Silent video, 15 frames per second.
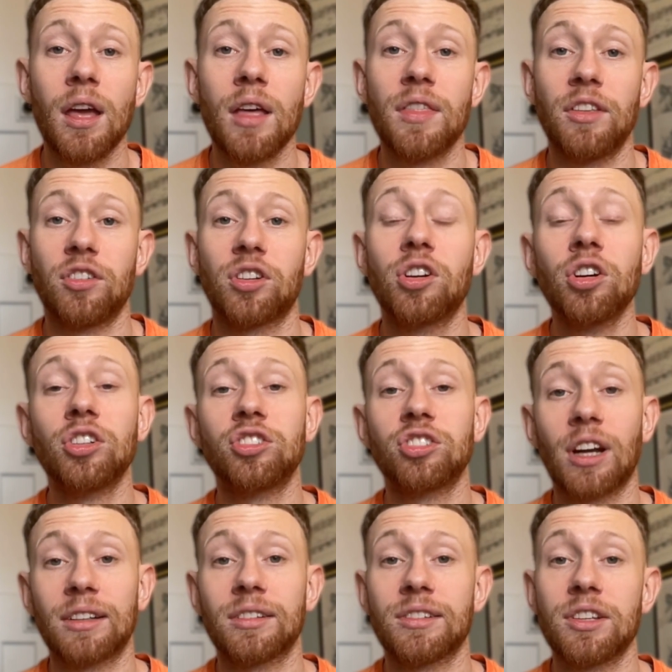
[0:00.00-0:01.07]
there's a good
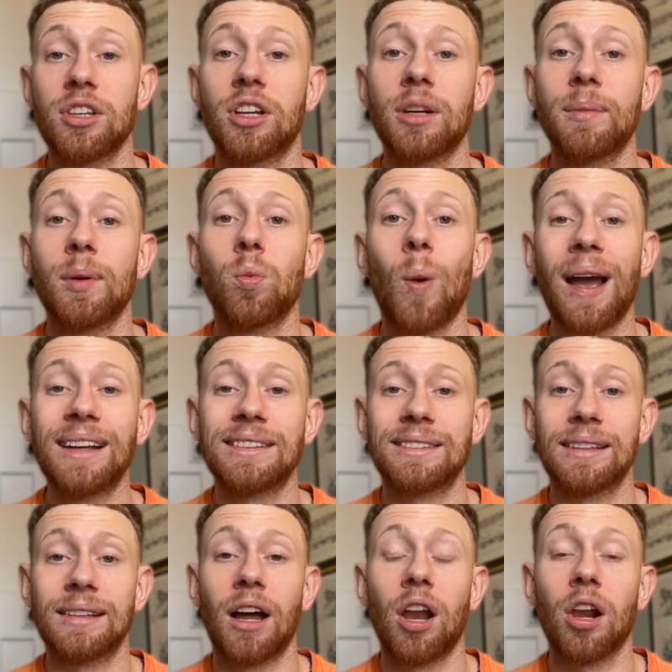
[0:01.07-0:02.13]
chance that you're going to be
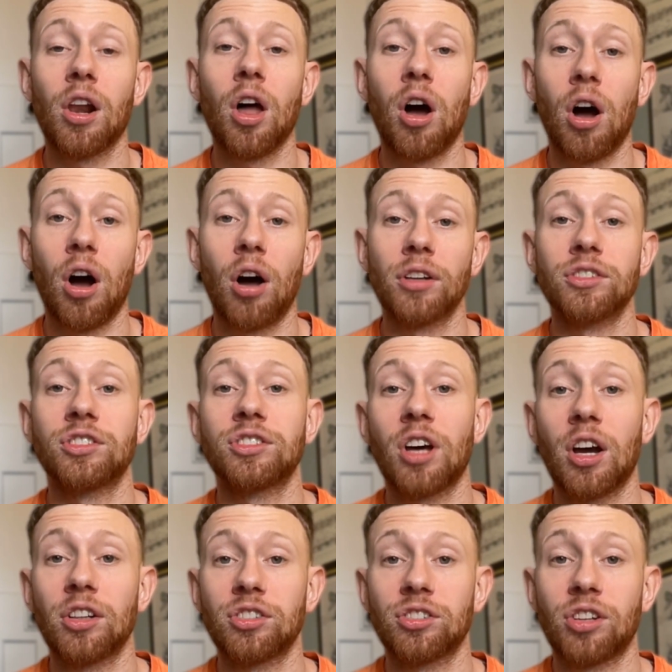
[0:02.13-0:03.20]
wasting a lot on
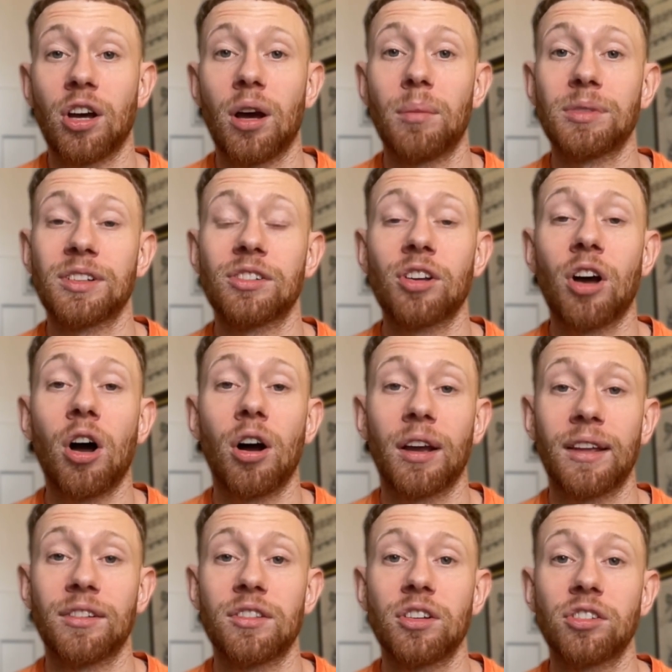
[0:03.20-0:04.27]
search terms and
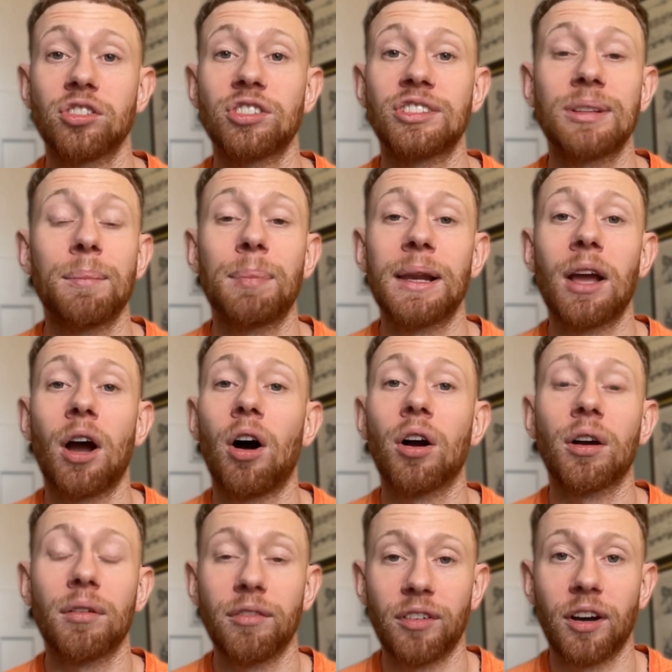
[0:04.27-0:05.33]
targets that just simply aren't
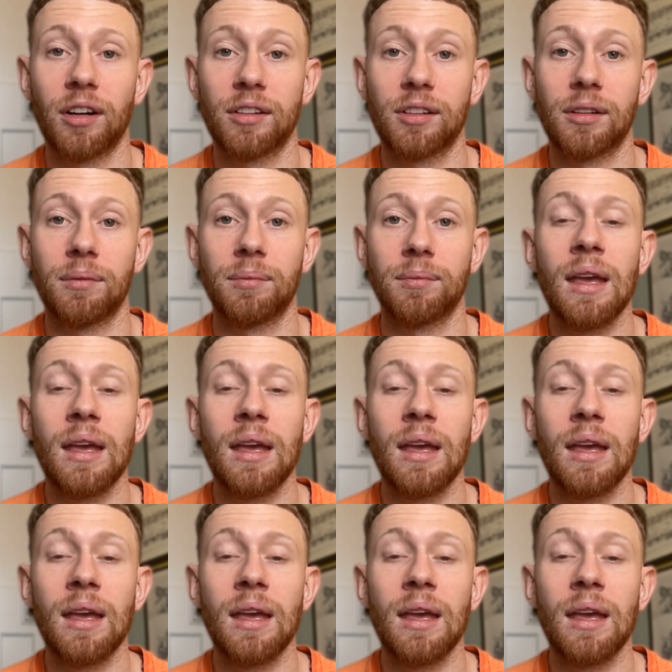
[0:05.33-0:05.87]
converting.